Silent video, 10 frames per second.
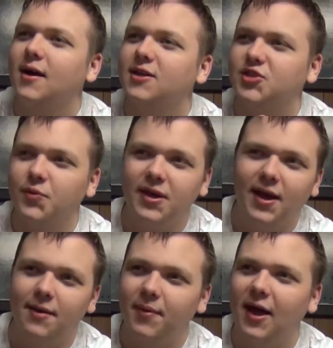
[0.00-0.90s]
so we
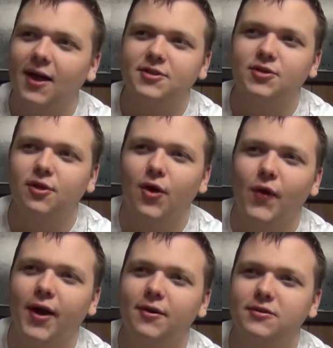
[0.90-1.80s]
head back to
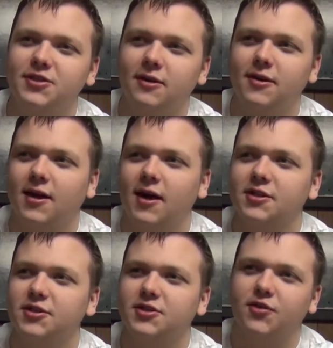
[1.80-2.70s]
Lloyd, who's still
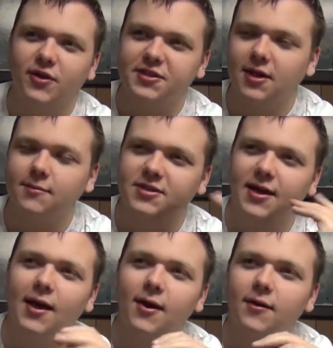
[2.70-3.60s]
unconscious. Chris comes
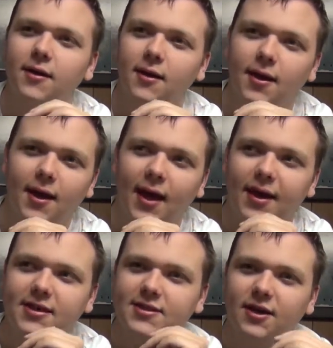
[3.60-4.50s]
down,
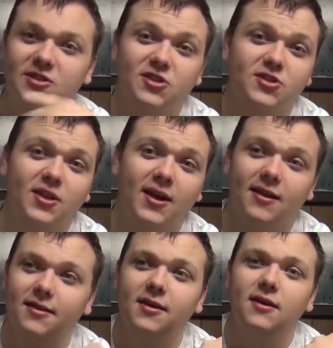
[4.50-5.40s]
and he tells us that
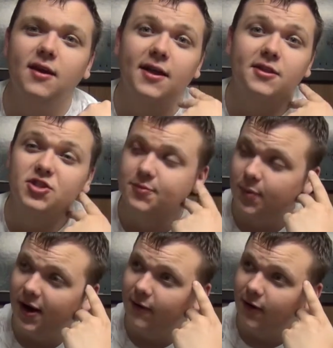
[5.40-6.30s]
at the
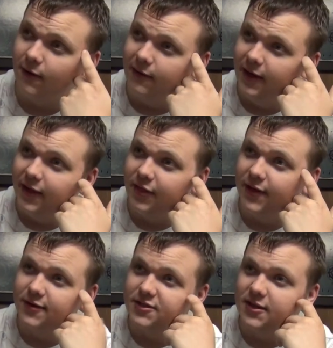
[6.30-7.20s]
spiral,
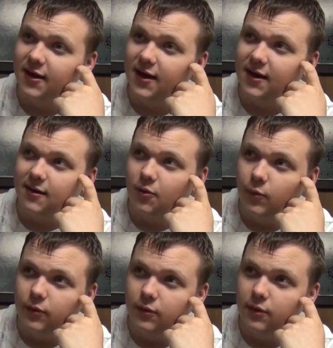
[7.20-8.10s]
there's like
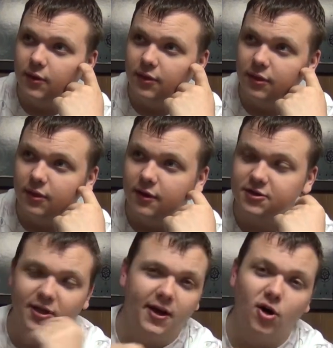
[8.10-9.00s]

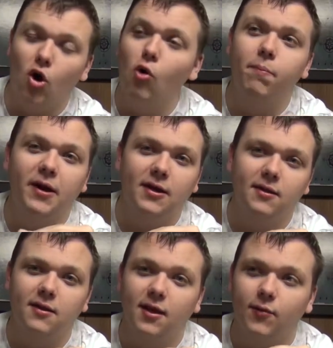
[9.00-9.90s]
an
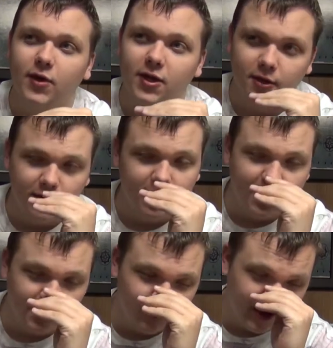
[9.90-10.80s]
opening that we can
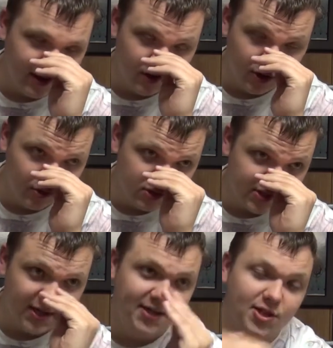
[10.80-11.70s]
use
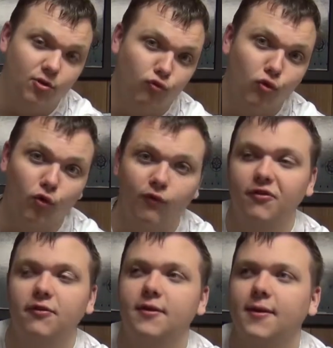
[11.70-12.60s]
to get to the
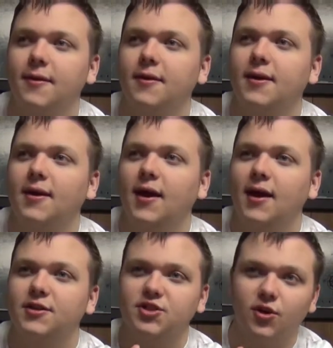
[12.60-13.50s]
roof,
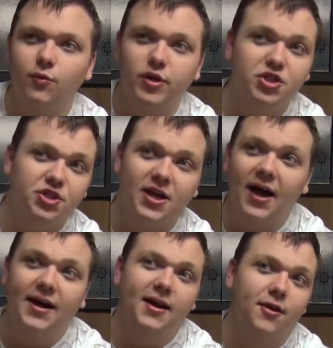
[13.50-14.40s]
and so we should
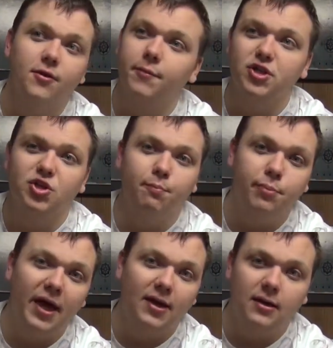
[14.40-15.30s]
tie together a bunch of
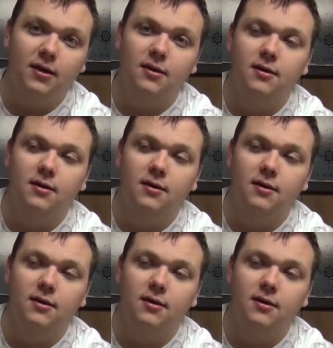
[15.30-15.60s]
bedding